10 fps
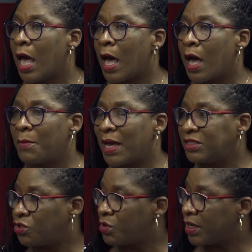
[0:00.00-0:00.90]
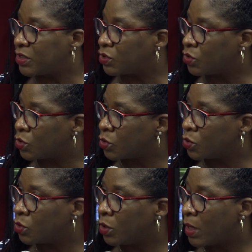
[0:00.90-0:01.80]
As it relates
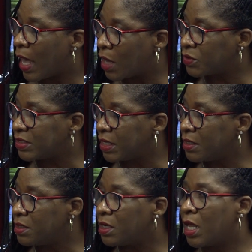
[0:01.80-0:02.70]
to housing,